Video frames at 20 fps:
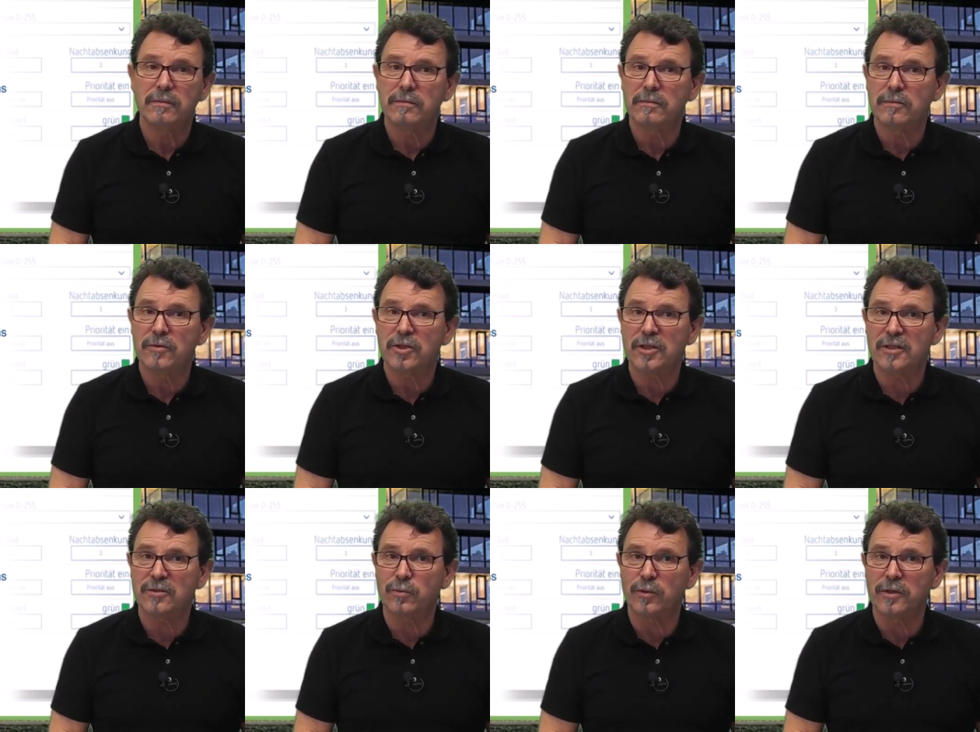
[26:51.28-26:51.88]

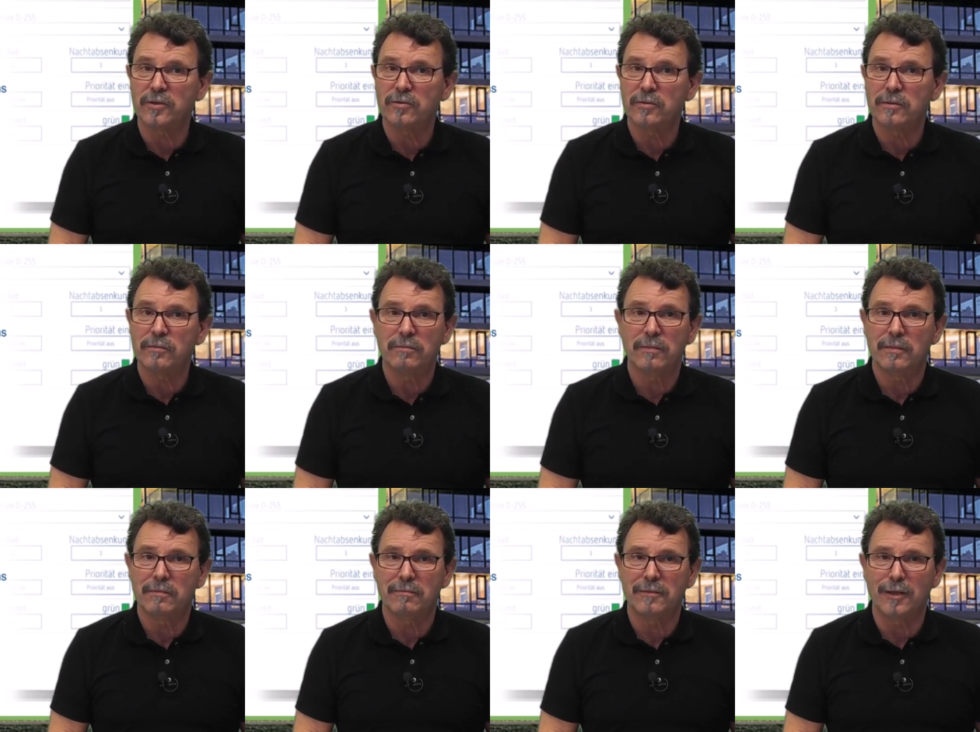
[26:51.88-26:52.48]
Just one room?
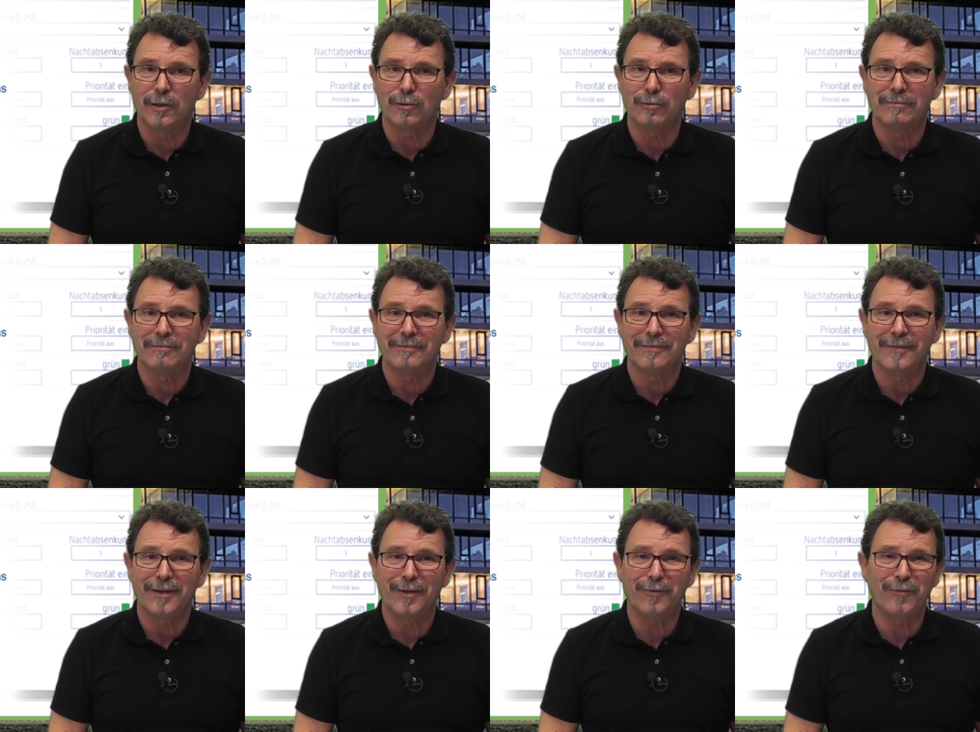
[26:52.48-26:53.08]
No.
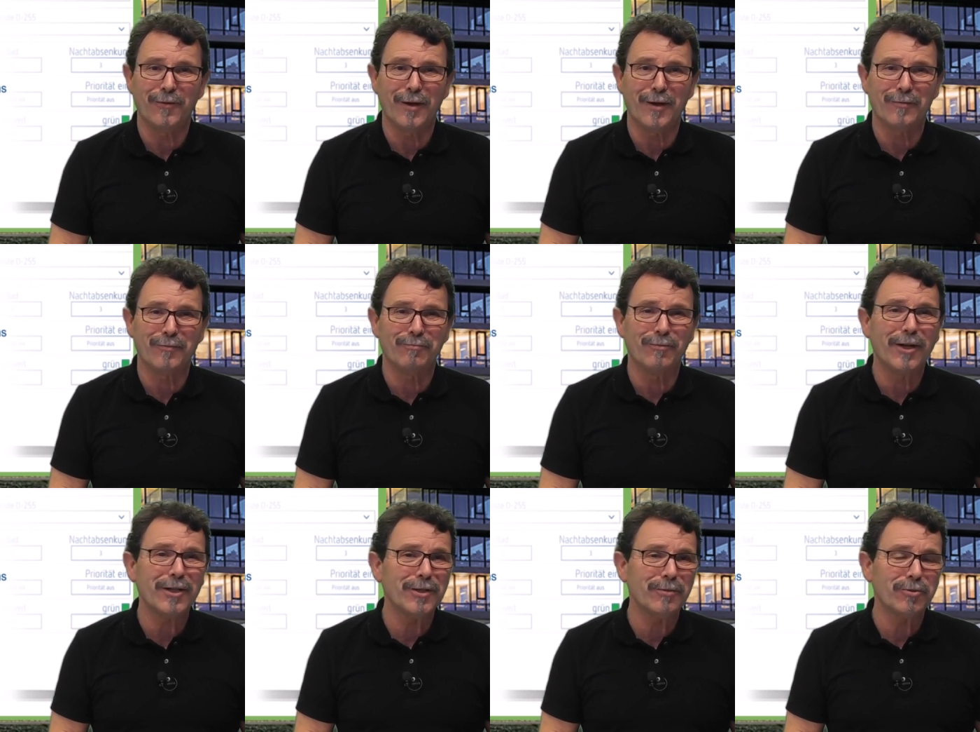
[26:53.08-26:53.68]
If you have
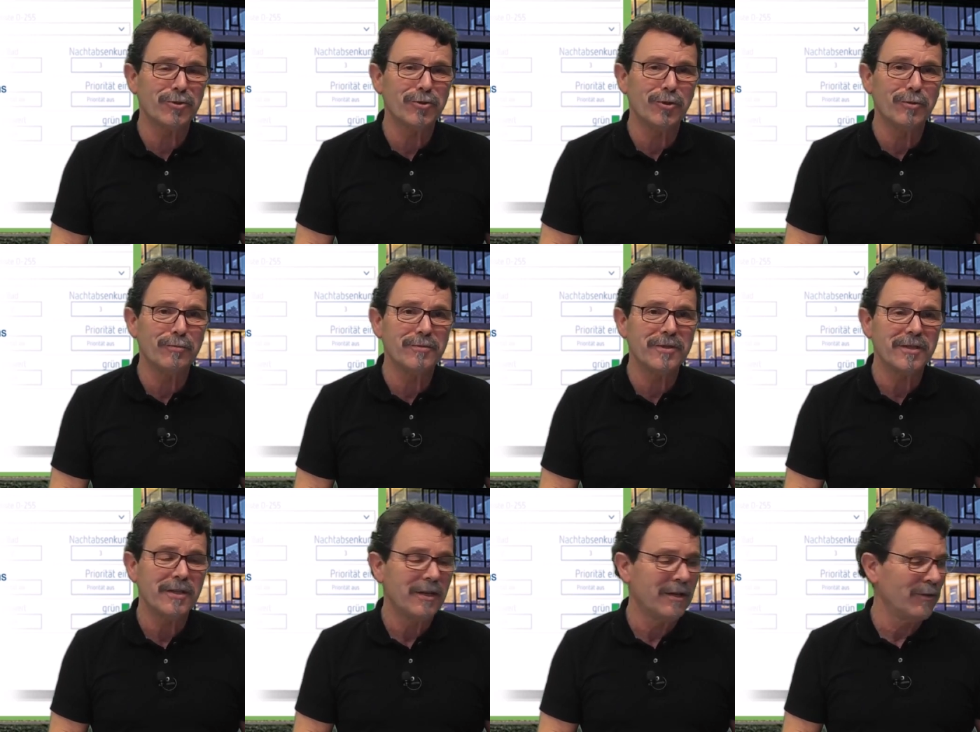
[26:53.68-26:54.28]
multiple
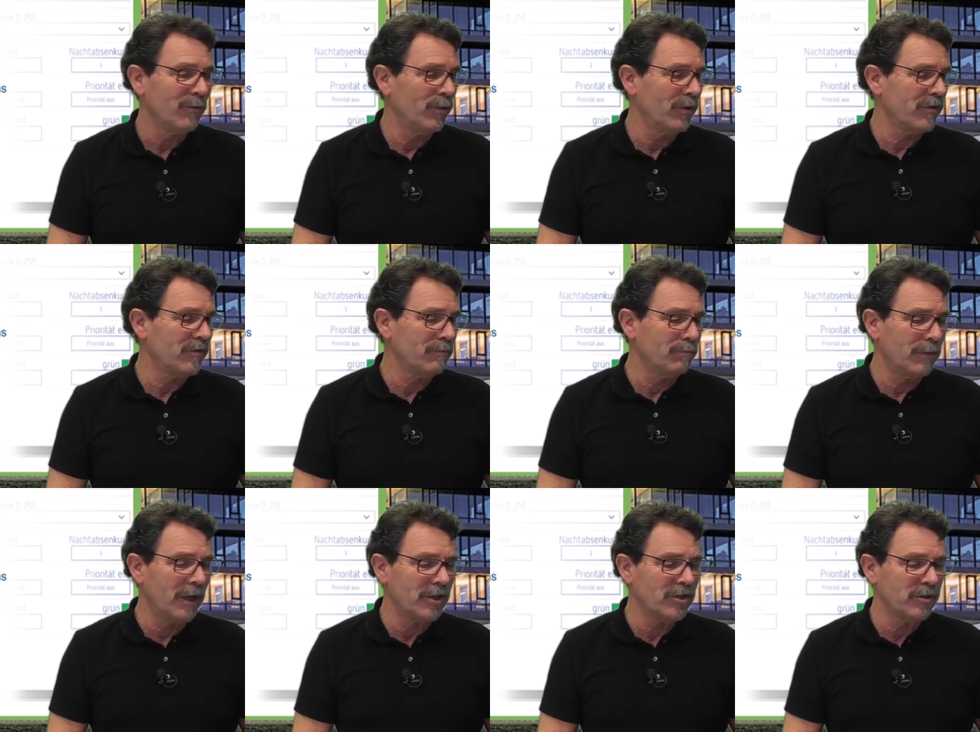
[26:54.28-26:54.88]
rooms with
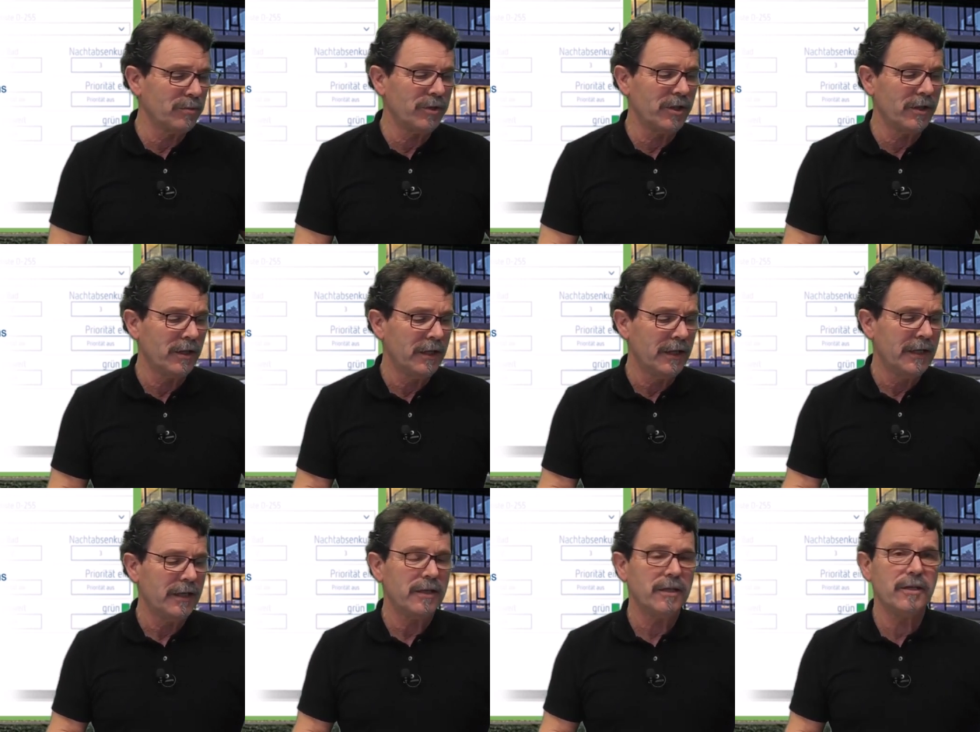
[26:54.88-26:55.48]
multiple
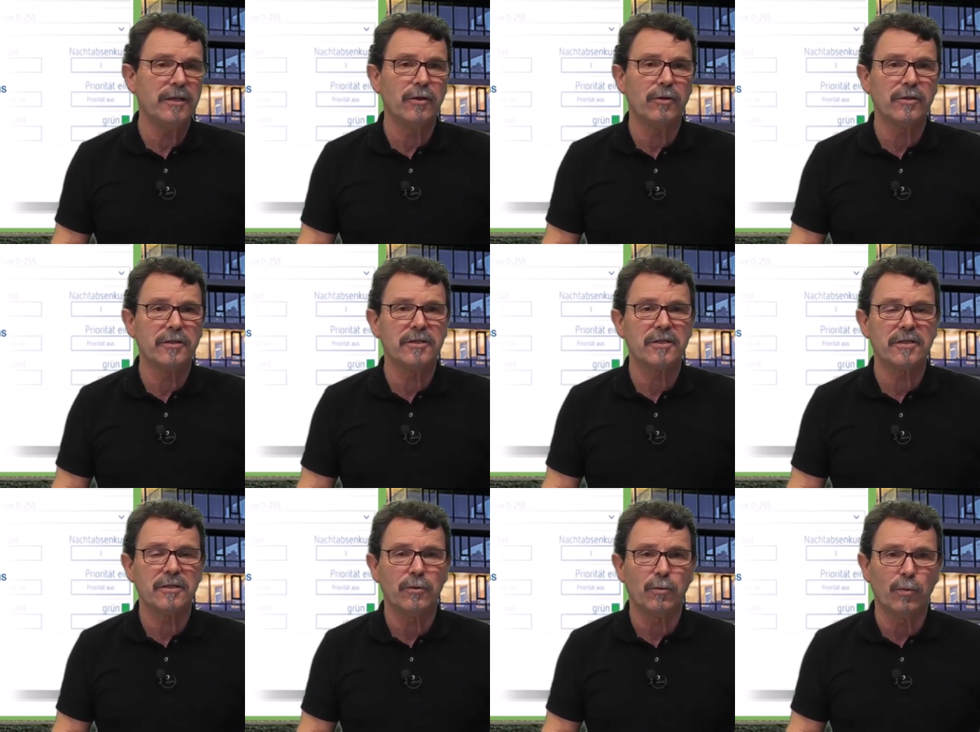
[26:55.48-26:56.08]

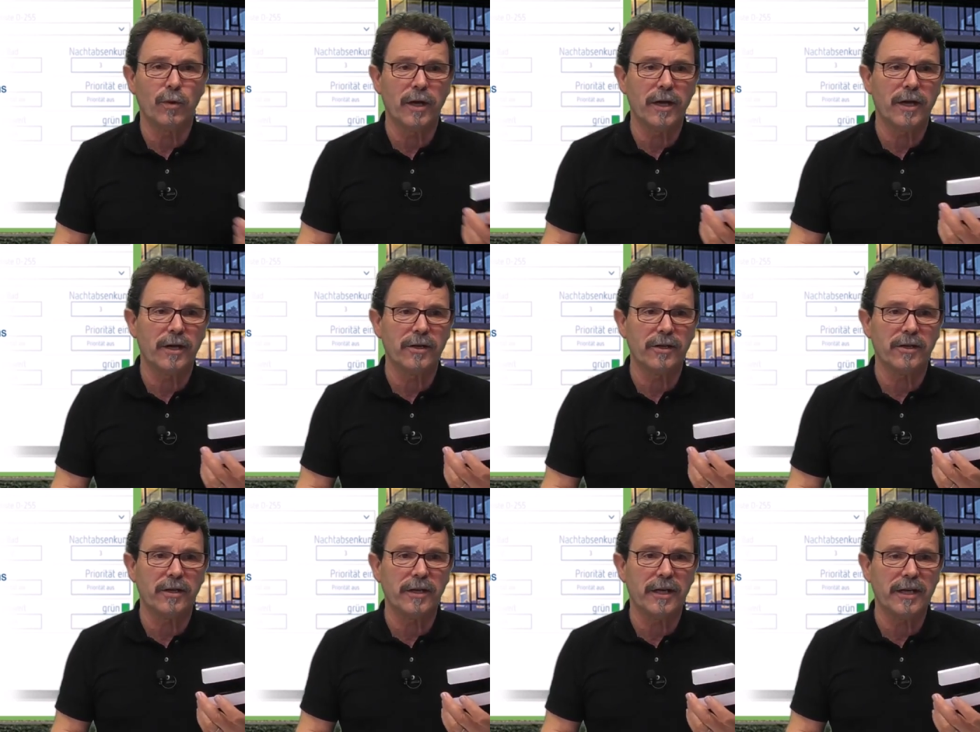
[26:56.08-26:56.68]
Eons
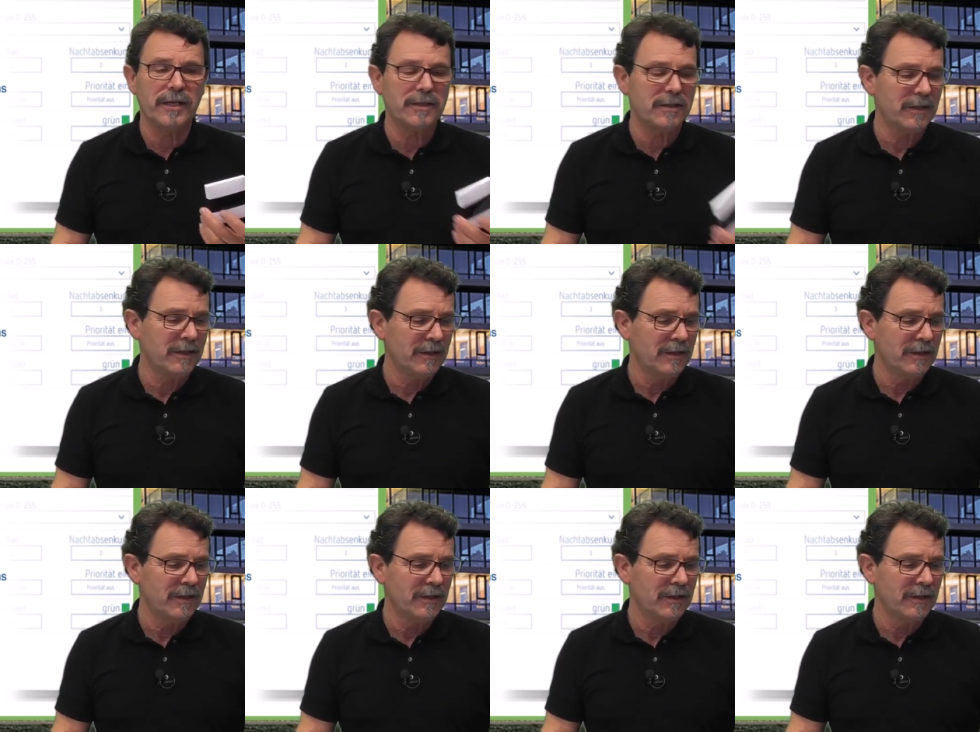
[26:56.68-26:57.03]
108,